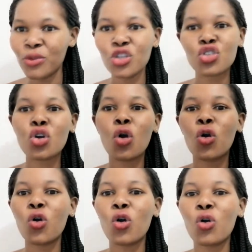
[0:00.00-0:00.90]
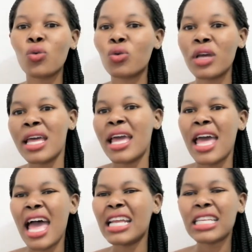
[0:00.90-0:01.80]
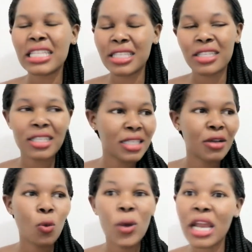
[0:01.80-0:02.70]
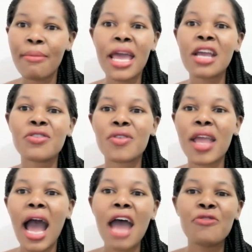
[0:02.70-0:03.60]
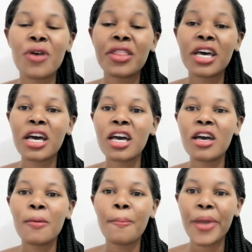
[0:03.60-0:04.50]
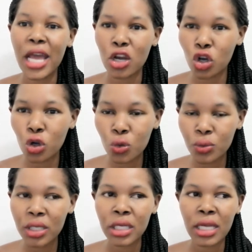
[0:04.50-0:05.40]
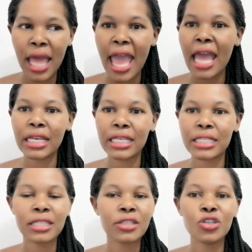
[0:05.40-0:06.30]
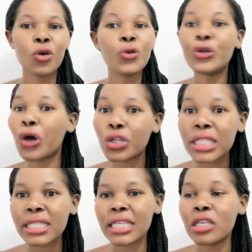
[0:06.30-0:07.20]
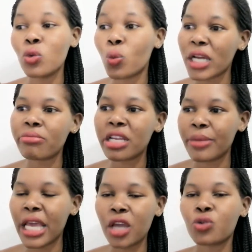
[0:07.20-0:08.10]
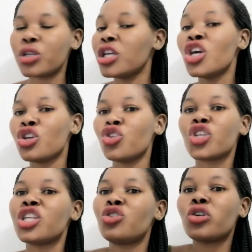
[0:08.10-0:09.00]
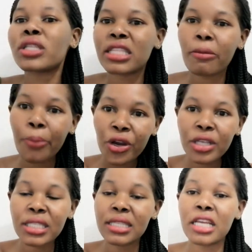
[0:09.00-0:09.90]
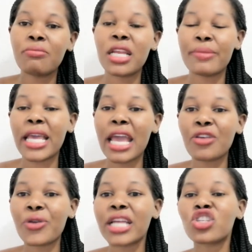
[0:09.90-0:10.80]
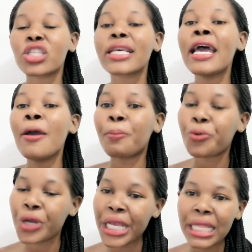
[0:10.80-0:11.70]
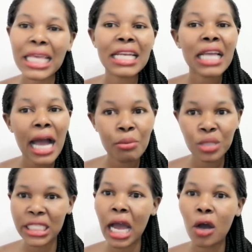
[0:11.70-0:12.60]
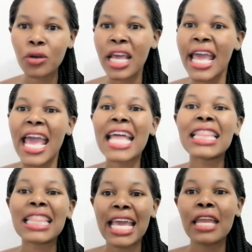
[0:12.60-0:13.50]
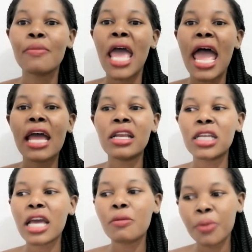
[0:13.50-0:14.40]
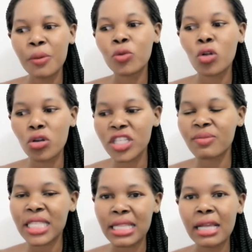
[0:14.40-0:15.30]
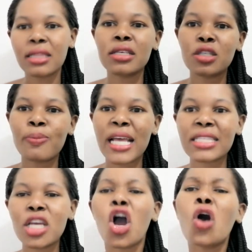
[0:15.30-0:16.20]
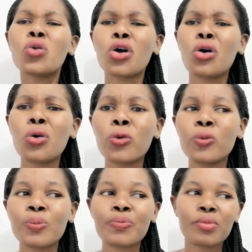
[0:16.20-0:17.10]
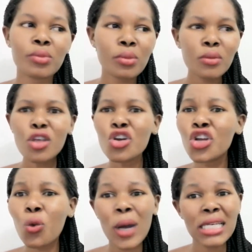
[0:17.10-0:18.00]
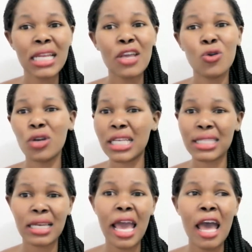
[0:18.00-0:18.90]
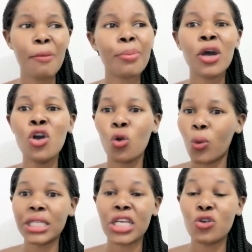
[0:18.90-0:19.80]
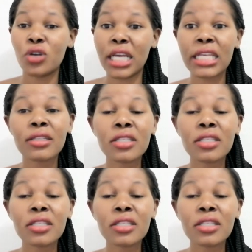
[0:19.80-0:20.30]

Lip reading: So, and it's just, when I'm angry, I'd rather be alone and not see what made me angry, usually not see the person that made me angry, and just breathe and calm down. And then and people always mistake this by saying, oh no, one day you're gonna snap, one day you're gonna kill